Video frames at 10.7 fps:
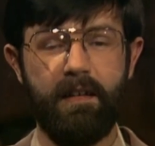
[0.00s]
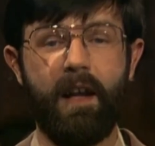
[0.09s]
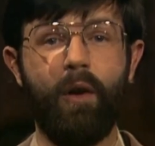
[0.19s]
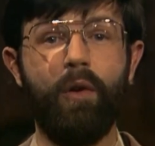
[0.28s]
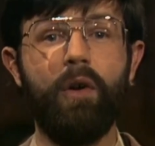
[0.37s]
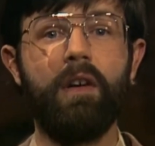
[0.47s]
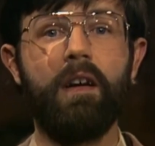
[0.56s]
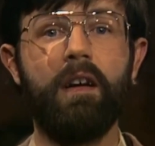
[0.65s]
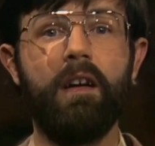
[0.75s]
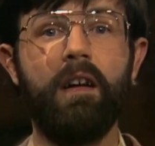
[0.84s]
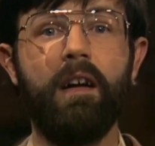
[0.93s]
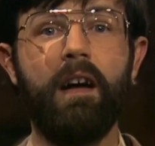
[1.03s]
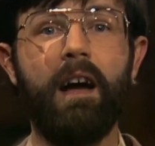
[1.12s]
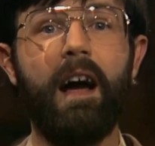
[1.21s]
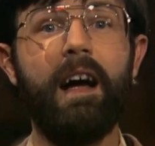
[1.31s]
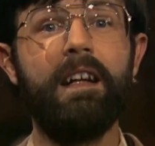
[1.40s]
Now look
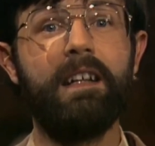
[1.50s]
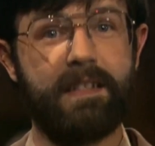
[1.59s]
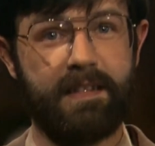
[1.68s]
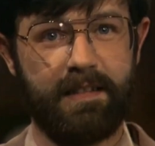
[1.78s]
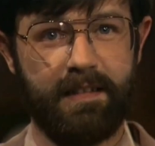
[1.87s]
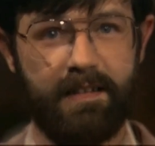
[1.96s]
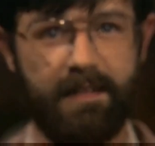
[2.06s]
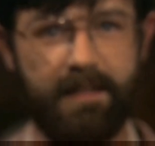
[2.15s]
and listen.